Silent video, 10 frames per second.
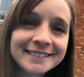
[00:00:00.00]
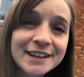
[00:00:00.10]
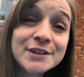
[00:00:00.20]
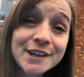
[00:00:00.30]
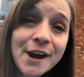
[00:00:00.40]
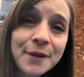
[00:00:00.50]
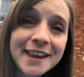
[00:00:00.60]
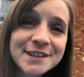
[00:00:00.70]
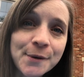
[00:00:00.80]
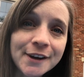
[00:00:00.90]
Do you know
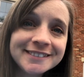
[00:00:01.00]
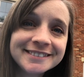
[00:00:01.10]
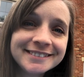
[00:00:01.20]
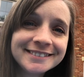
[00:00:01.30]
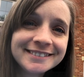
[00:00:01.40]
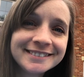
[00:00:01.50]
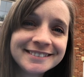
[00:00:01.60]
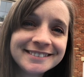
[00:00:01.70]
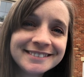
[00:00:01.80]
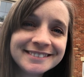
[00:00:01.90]
this one?
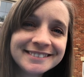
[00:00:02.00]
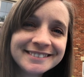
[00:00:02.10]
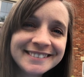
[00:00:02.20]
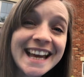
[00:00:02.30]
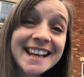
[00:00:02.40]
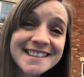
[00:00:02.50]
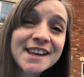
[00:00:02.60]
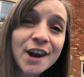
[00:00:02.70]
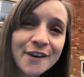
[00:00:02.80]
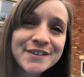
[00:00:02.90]
It's the
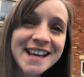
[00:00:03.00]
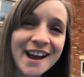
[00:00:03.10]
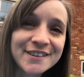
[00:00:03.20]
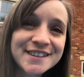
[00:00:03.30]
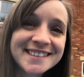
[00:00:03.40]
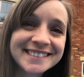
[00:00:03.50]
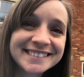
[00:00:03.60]
Clough's house.